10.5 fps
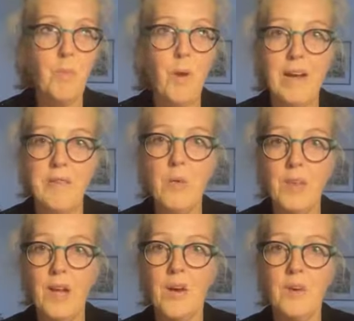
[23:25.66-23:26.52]
where are
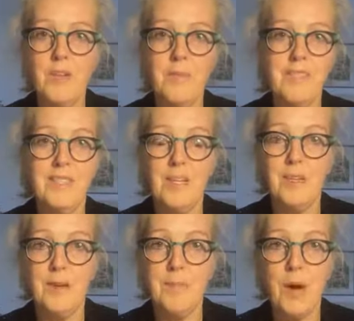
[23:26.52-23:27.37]
all the arguments?
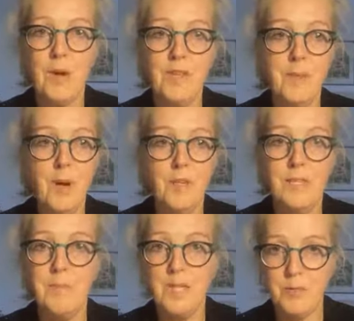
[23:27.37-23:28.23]
So a
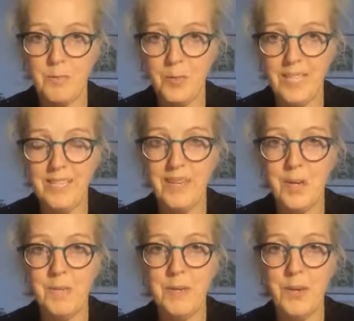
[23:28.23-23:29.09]
party might have put in an
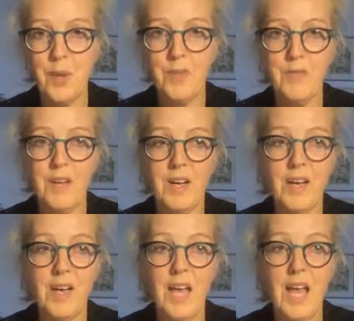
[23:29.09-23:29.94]
open
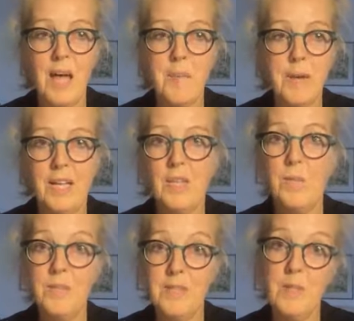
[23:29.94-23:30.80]
offer, but
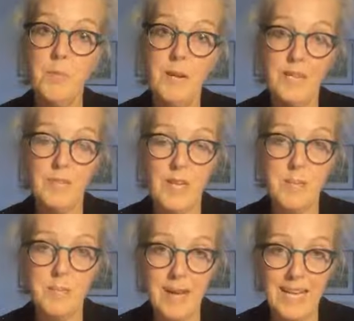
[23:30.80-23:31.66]
you still might have
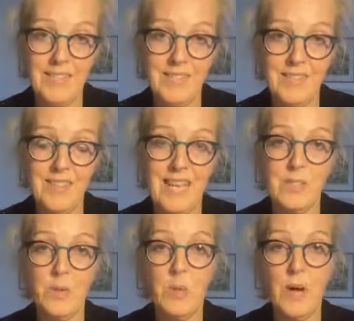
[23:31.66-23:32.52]
done better than
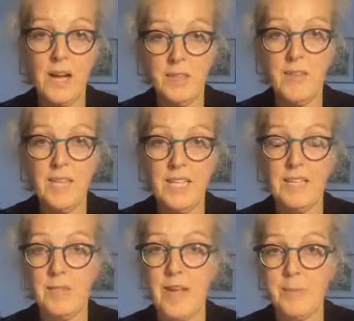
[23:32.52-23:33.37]
that, or other
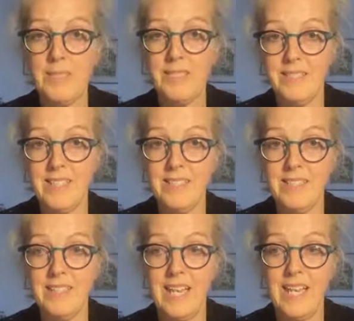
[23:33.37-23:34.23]
things have happened
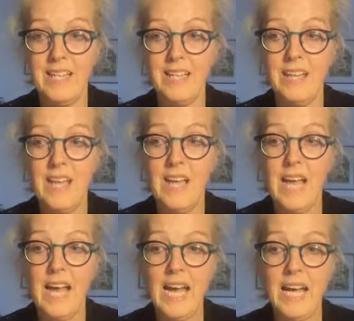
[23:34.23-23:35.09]
since then,
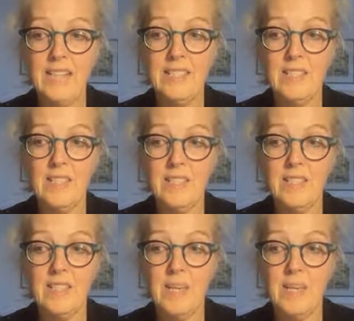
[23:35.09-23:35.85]
and